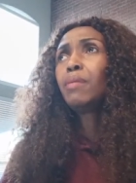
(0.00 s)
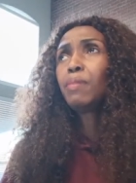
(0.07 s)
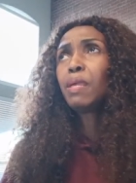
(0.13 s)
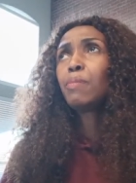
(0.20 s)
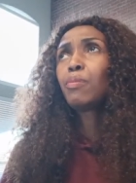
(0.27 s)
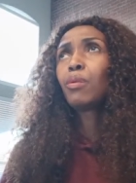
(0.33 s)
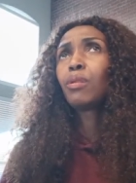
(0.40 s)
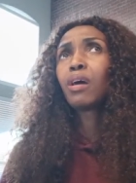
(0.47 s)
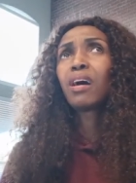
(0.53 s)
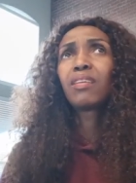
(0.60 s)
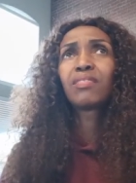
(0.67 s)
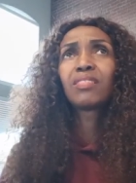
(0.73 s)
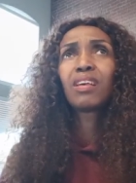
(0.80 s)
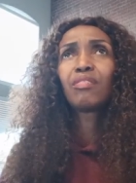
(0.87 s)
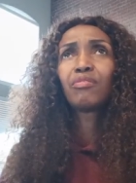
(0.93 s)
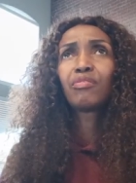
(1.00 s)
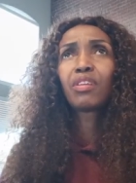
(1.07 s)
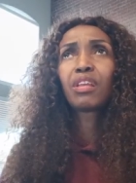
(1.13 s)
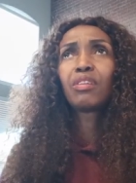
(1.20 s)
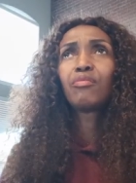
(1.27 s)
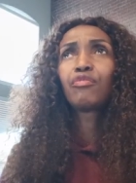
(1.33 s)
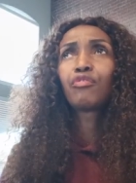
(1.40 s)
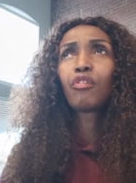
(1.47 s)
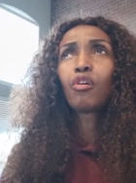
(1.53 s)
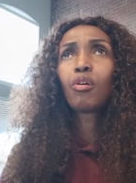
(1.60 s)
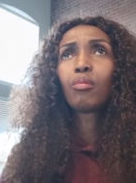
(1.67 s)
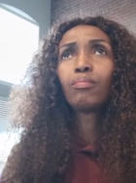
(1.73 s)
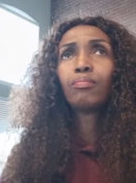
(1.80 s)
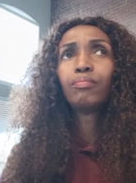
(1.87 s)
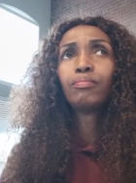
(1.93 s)
people are suffering
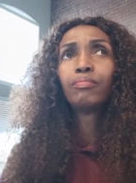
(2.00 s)
from